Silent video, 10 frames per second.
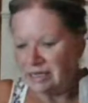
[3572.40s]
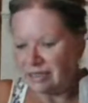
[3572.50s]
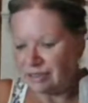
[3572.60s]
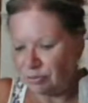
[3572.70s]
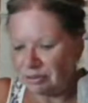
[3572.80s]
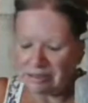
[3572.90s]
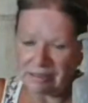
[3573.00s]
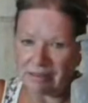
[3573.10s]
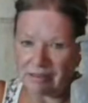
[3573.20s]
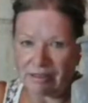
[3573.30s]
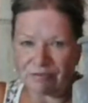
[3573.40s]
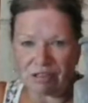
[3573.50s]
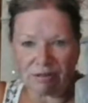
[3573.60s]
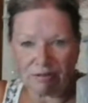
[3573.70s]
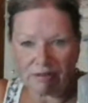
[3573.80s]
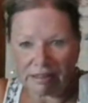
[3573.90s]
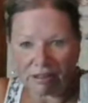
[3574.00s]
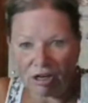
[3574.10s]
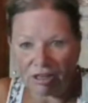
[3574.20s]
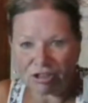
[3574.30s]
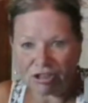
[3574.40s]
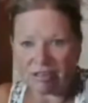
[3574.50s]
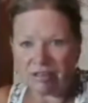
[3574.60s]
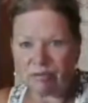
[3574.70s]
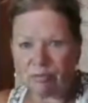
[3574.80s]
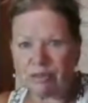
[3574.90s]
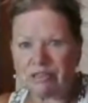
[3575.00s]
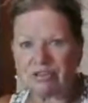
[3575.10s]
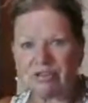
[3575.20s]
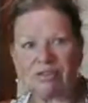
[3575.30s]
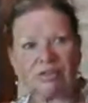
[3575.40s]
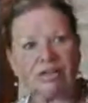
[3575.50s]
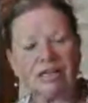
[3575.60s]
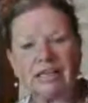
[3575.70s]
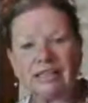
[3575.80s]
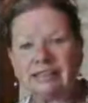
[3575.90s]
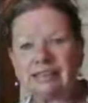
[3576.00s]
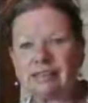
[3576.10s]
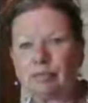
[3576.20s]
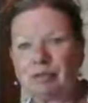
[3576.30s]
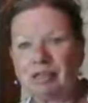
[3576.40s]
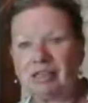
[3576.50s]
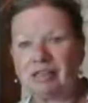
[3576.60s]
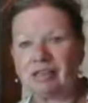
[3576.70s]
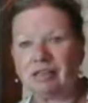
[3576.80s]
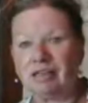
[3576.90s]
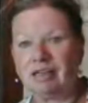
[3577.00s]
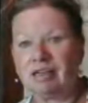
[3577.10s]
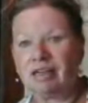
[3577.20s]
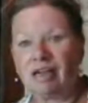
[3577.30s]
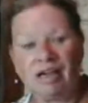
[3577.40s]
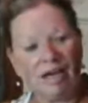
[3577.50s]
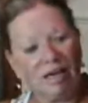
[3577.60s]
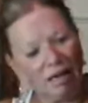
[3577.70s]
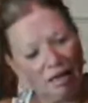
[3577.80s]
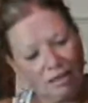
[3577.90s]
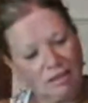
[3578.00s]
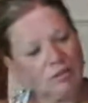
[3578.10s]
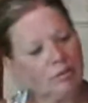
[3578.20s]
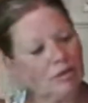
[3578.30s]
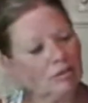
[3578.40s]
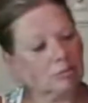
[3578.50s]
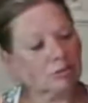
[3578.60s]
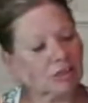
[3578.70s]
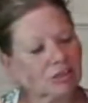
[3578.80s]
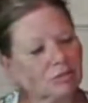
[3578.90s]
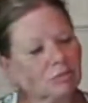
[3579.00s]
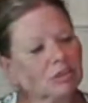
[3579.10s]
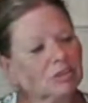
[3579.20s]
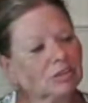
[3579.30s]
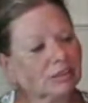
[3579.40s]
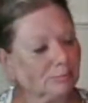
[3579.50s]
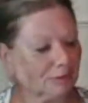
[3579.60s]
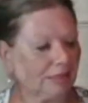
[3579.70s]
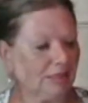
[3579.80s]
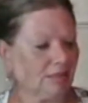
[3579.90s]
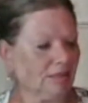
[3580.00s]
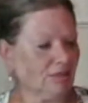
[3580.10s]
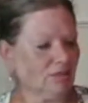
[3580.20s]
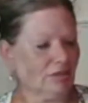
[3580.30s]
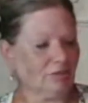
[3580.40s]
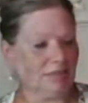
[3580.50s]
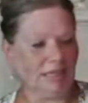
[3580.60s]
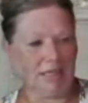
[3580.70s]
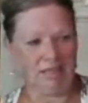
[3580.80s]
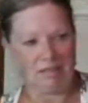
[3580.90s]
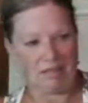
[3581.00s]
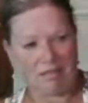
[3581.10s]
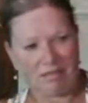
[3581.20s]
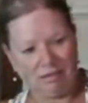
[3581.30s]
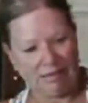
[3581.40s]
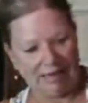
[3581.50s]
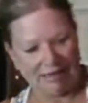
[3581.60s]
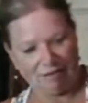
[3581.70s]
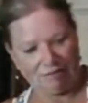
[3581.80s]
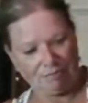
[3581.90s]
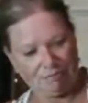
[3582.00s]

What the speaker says: That's one thing you have to caution when you're stippling. You're welcome, Gretchen. When you're stippling, that you don't get that